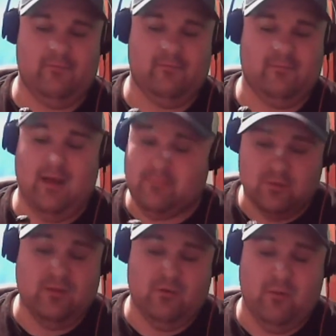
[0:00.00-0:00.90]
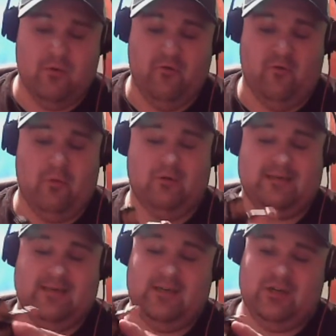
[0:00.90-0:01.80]
start with, you
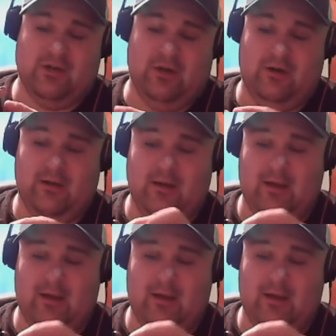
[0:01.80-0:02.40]
know, comes